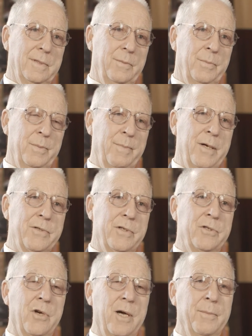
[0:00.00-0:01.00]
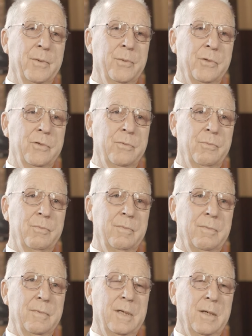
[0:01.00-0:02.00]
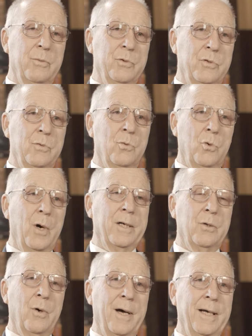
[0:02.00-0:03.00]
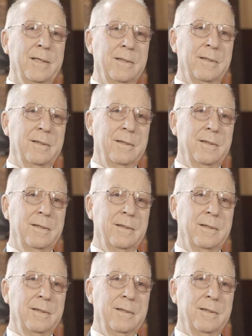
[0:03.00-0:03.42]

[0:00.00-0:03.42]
But most of the time it was quite quiet.